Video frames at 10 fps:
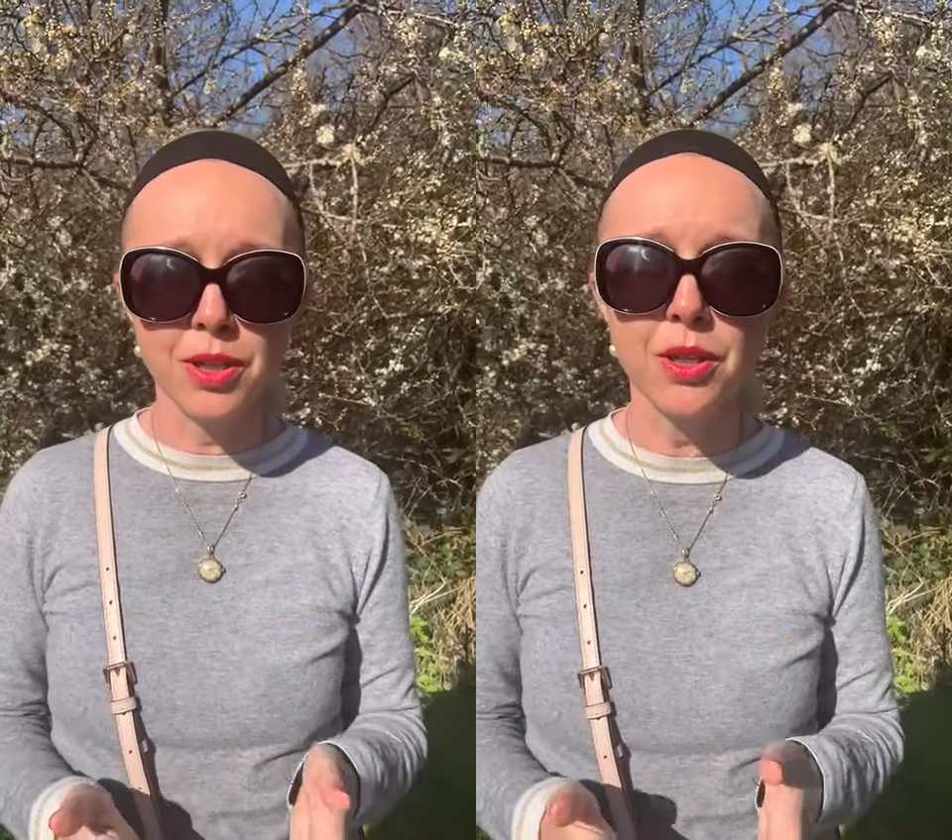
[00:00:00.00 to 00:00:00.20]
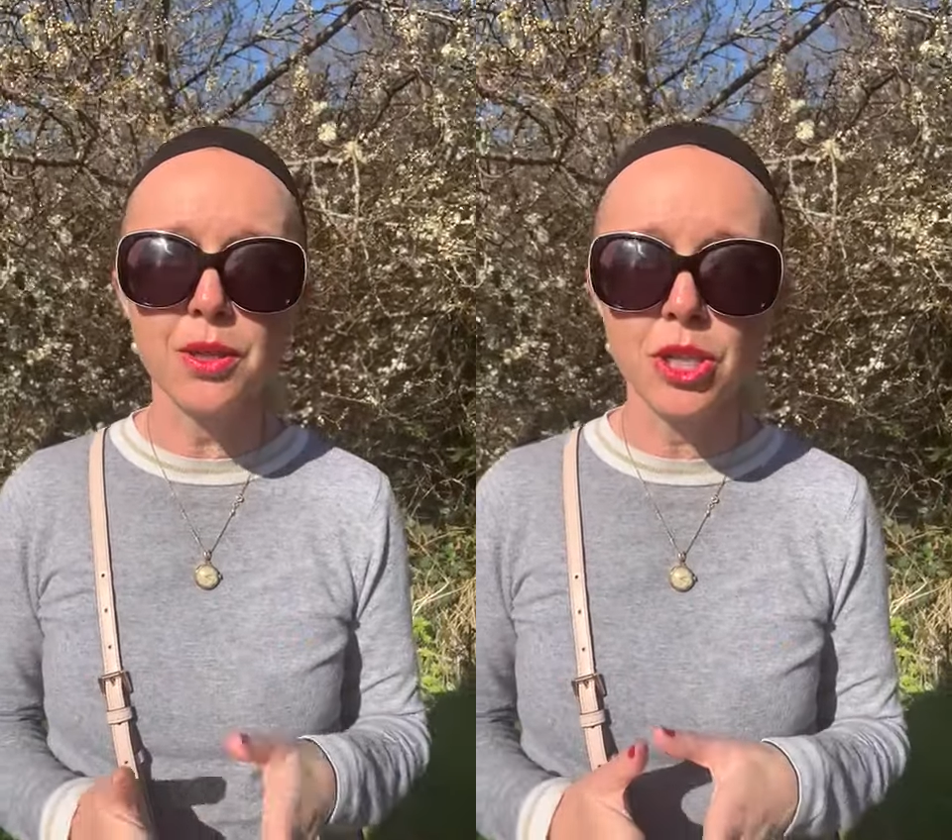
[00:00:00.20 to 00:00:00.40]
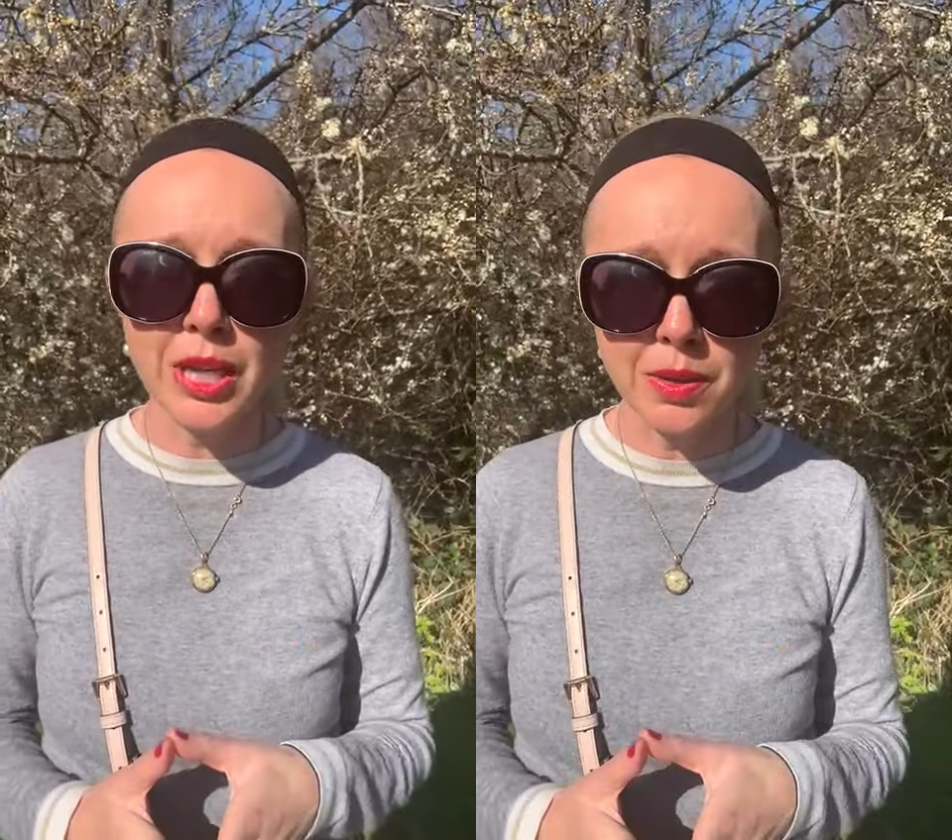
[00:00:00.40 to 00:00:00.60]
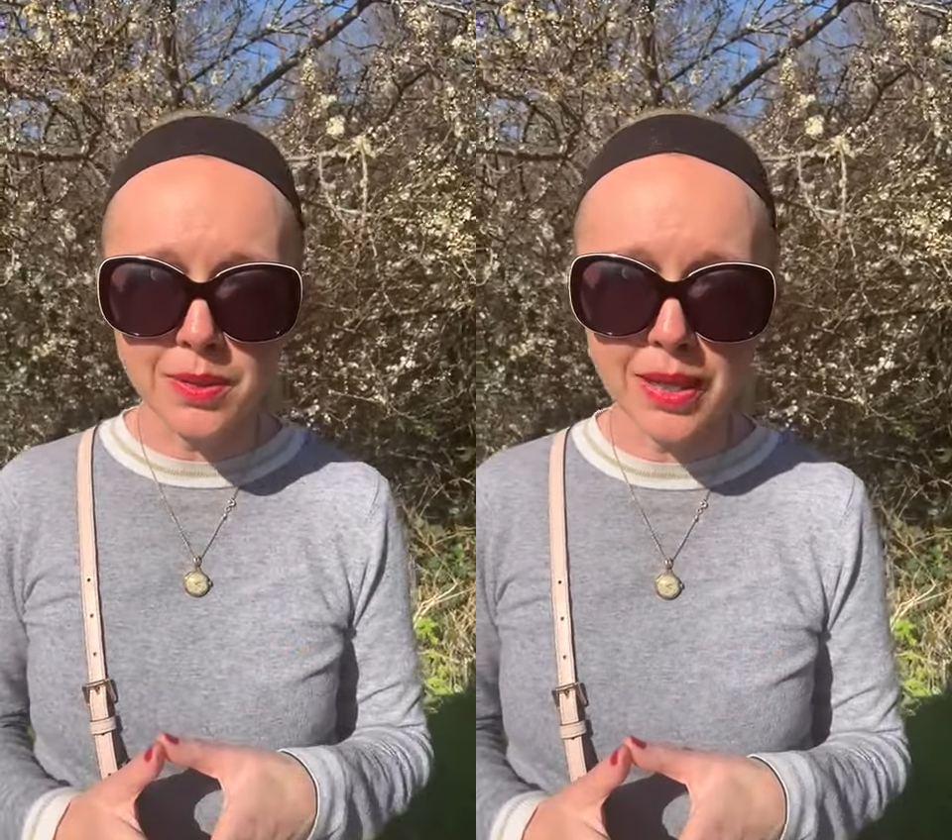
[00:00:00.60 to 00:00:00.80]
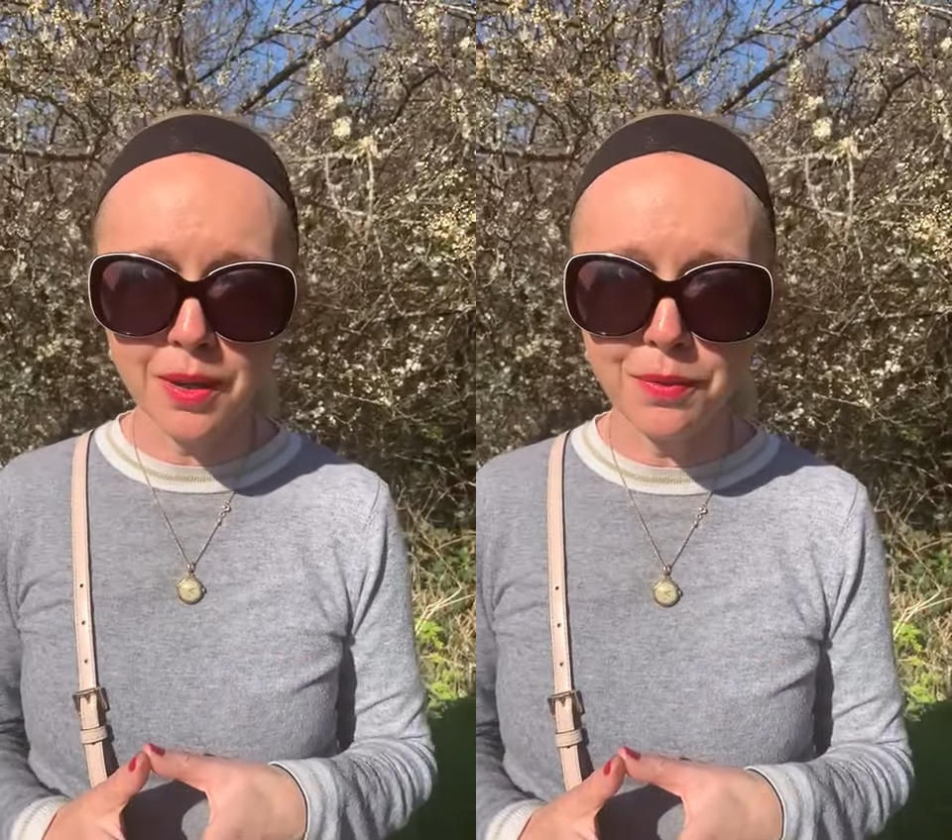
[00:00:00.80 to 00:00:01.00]
your shadow
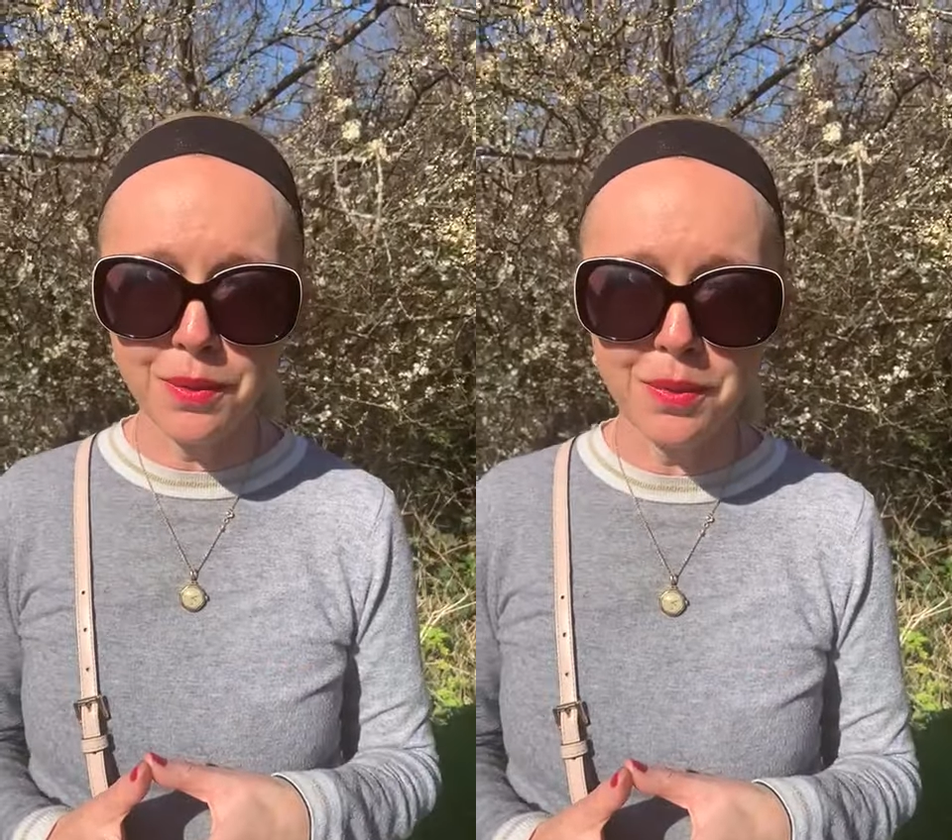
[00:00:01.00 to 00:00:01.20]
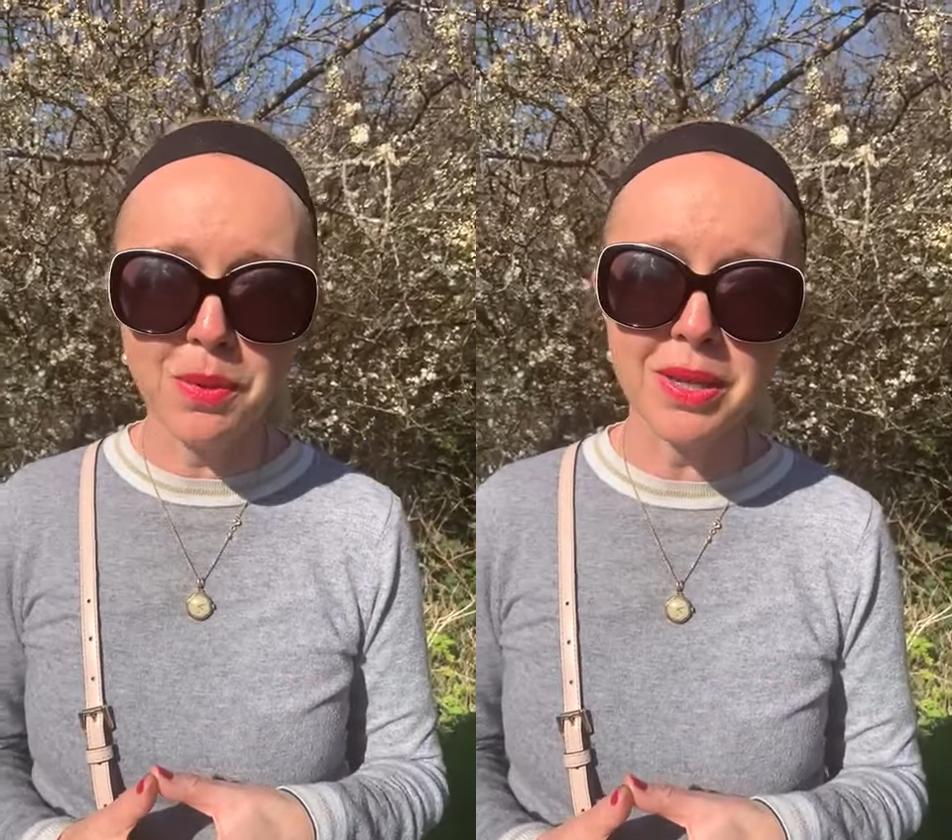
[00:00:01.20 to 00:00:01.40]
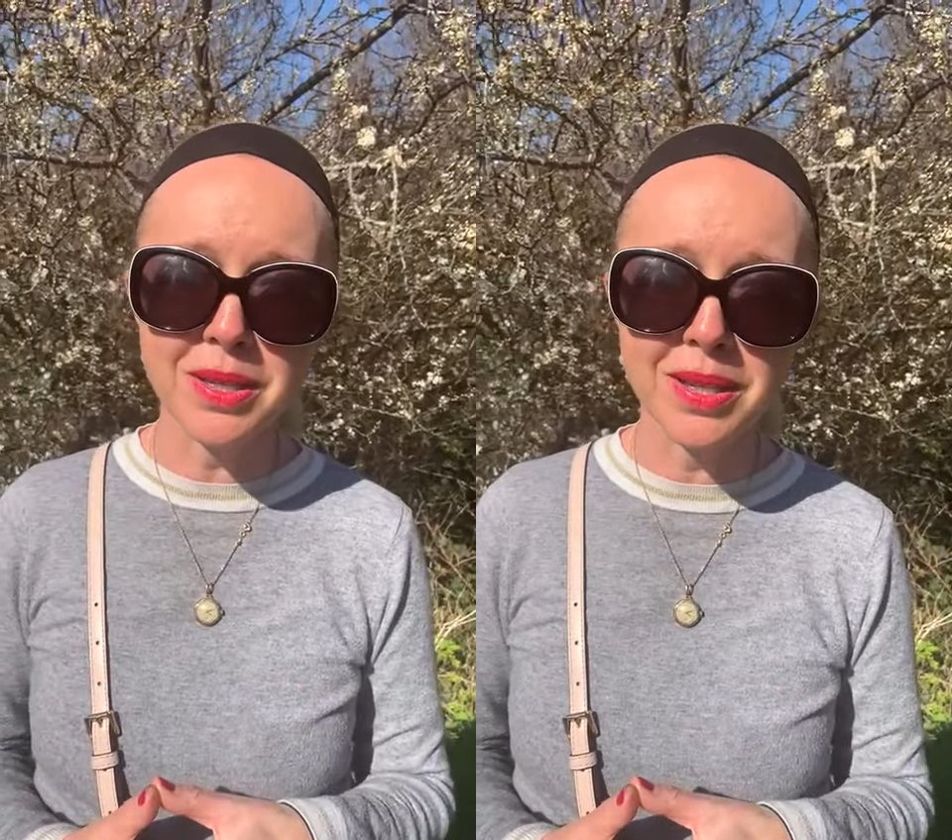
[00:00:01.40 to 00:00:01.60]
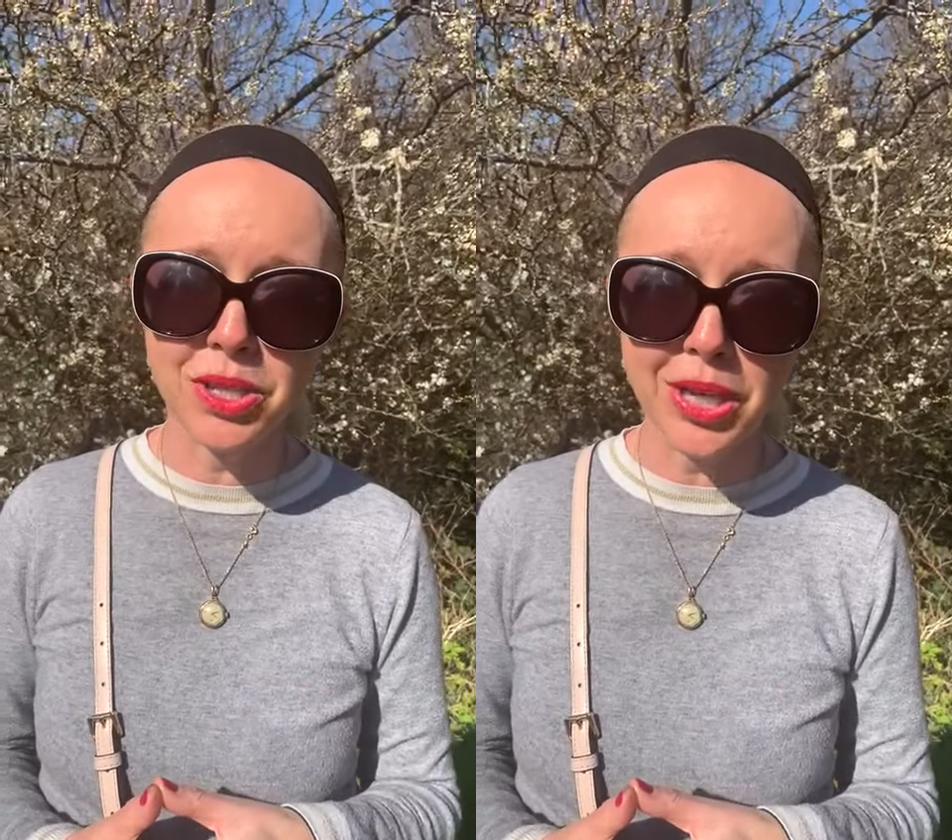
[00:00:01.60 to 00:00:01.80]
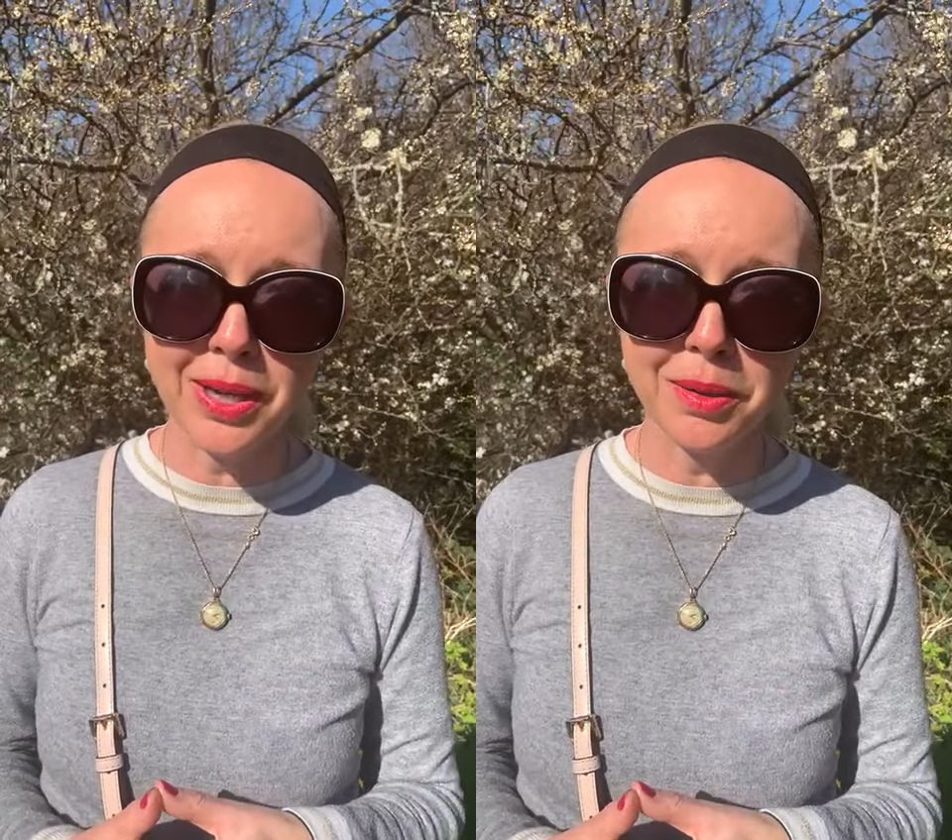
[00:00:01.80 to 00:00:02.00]
self wants to
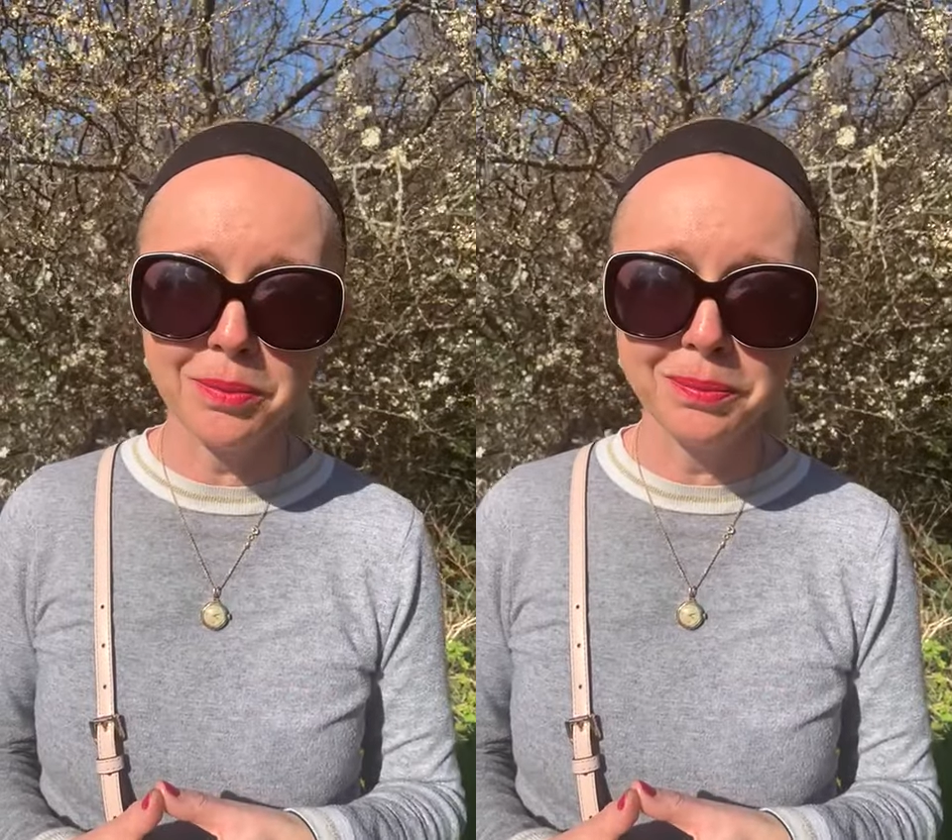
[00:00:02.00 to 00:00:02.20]
share.